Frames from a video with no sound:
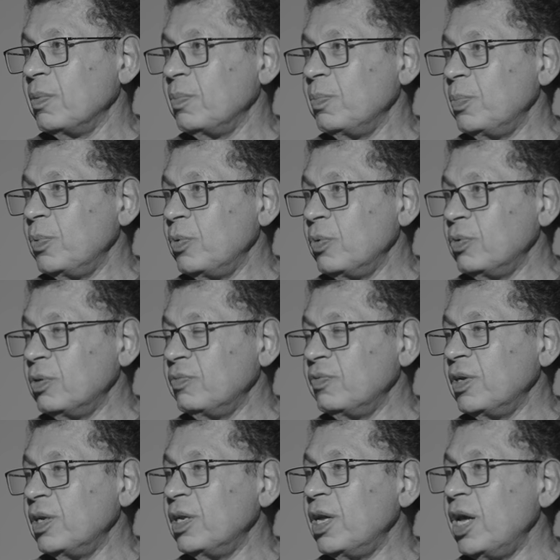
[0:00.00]
Both
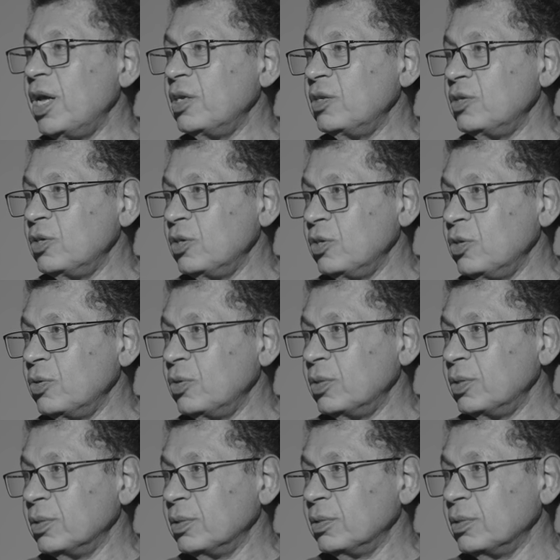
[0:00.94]
feel insecure,
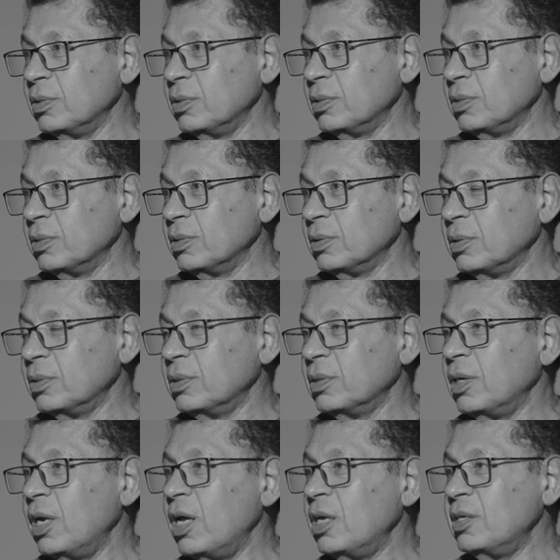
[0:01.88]

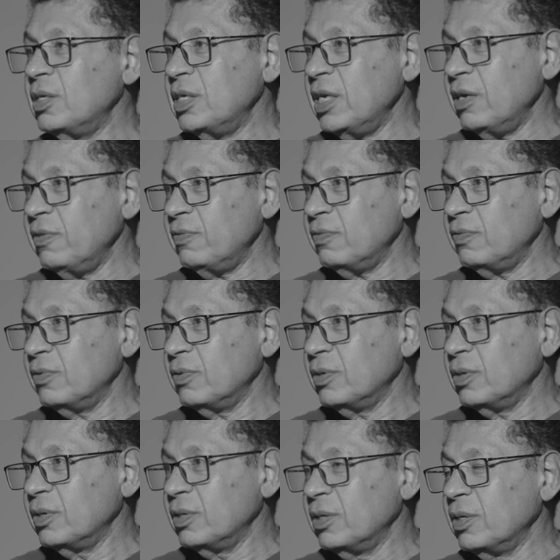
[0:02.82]
unsafe,
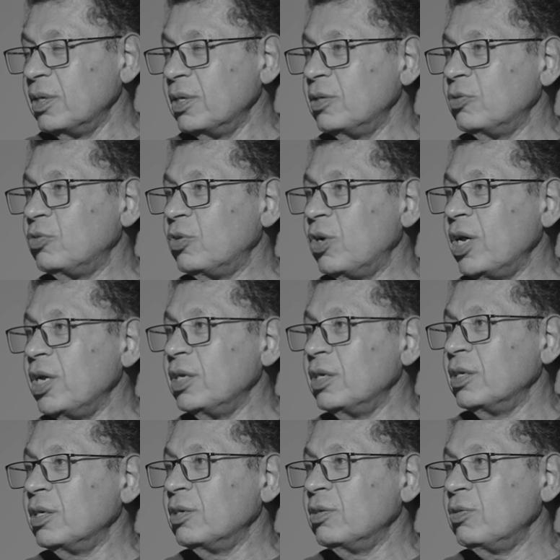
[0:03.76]

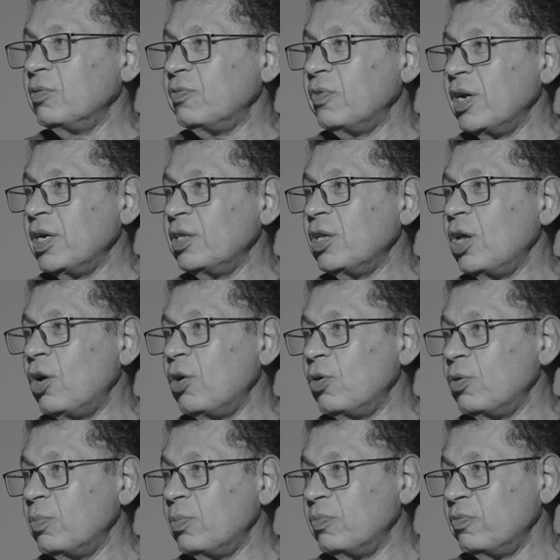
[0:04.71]
trying to find a
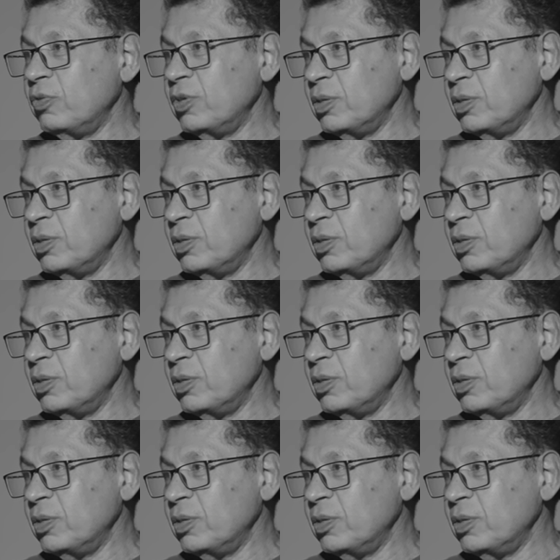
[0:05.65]
home for